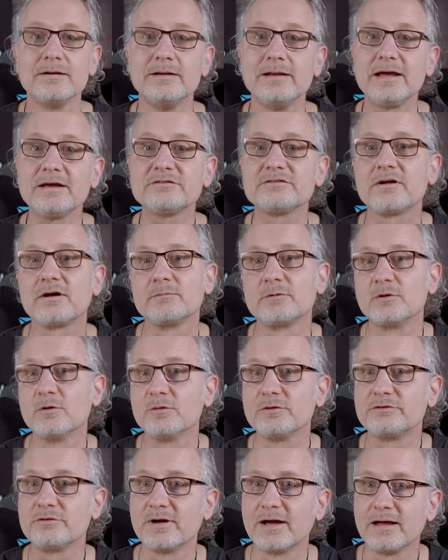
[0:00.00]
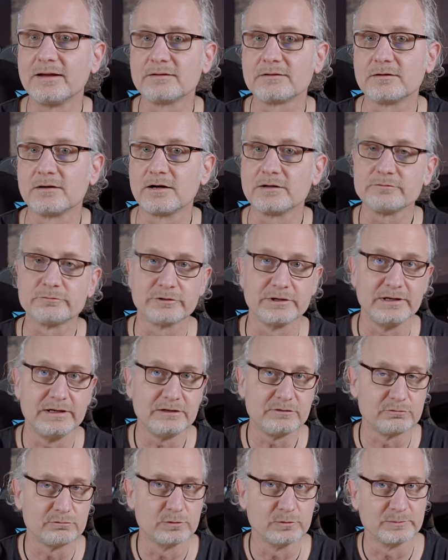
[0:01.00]
Next I'm going to add a card for
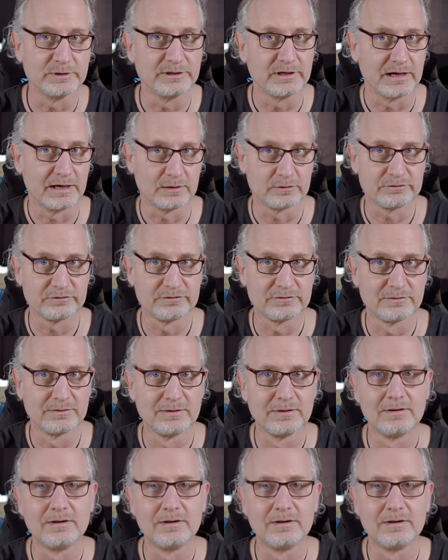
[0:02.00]
each room in the house.